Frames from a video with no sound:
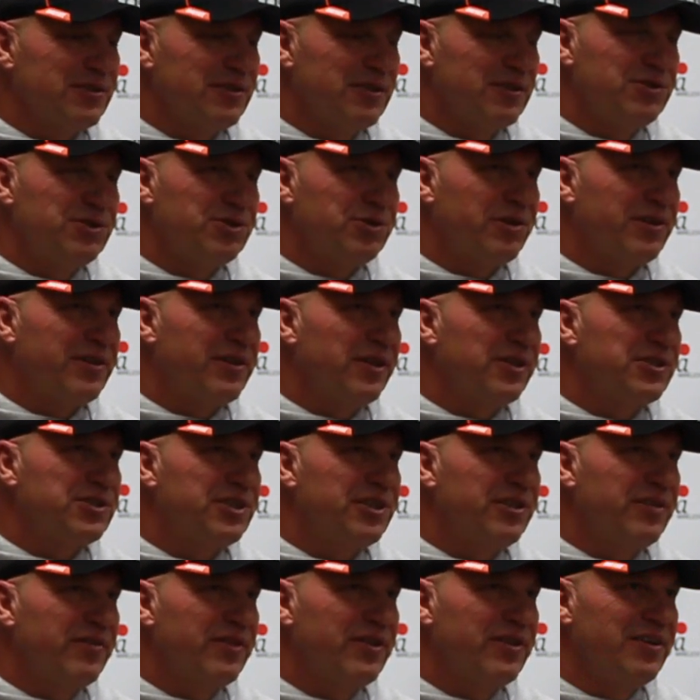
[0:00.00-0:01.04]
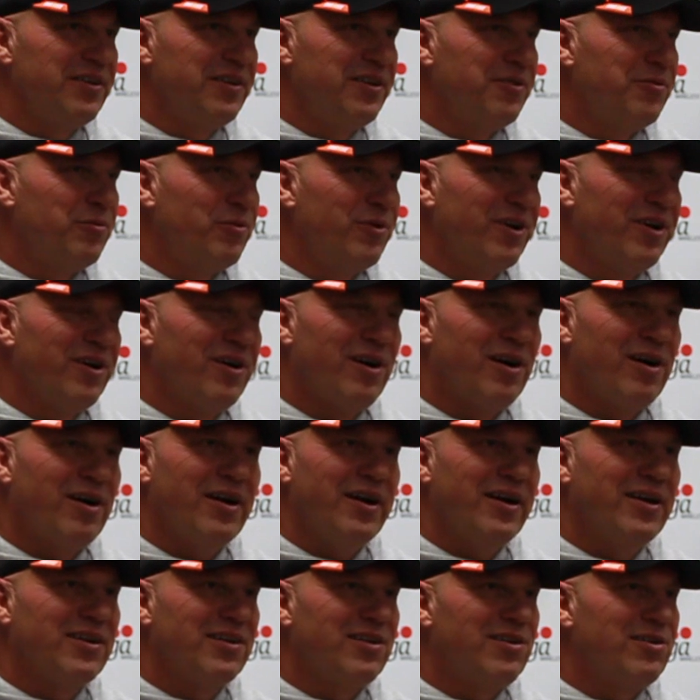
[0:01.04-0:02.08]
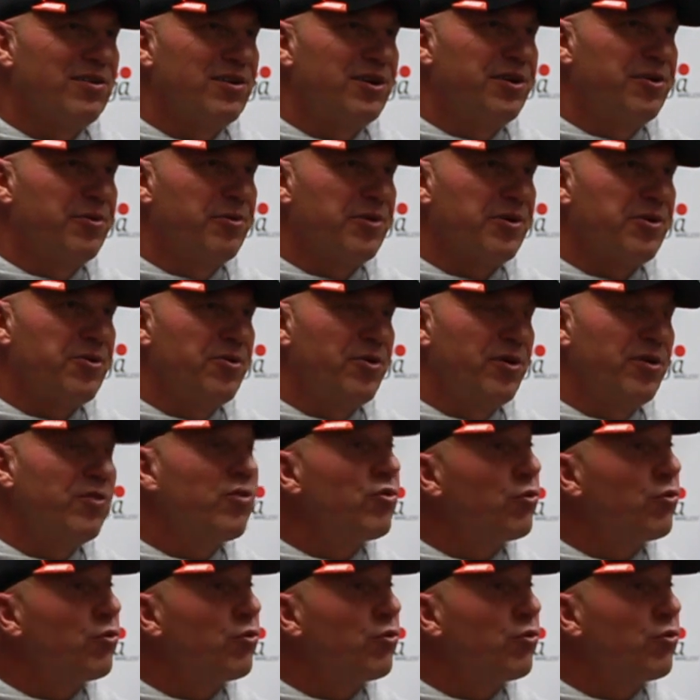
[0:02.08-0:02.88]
Enjoy Thanksgiving, and we are headlong into recruiting.